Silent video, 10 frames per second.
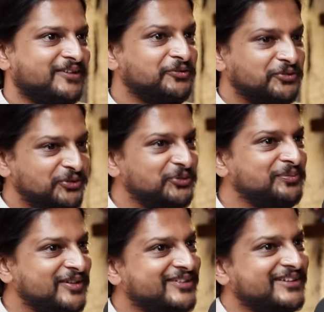So you
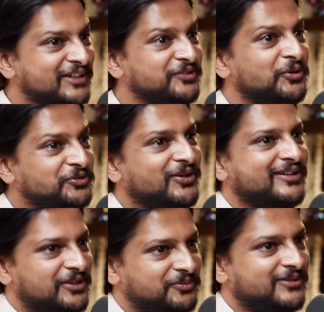and me sitting is also our
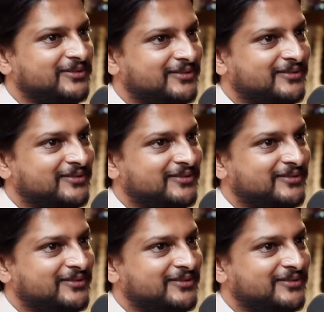karma.